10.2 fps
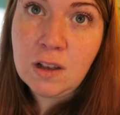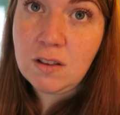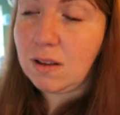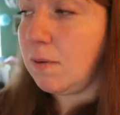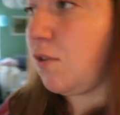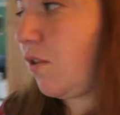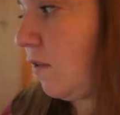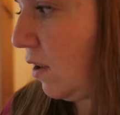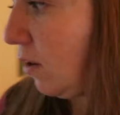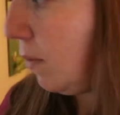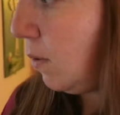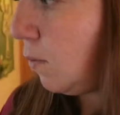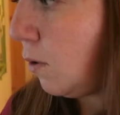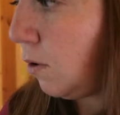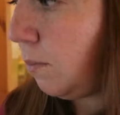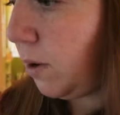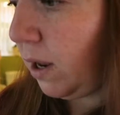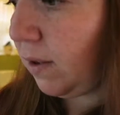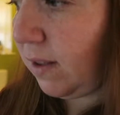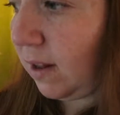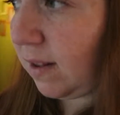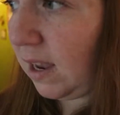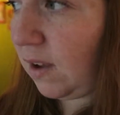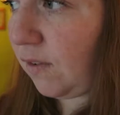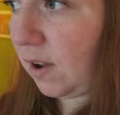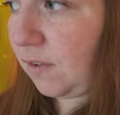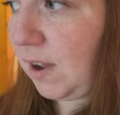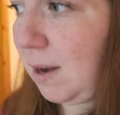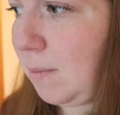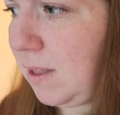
Some of the stuff that are being worn but are still safe are fine,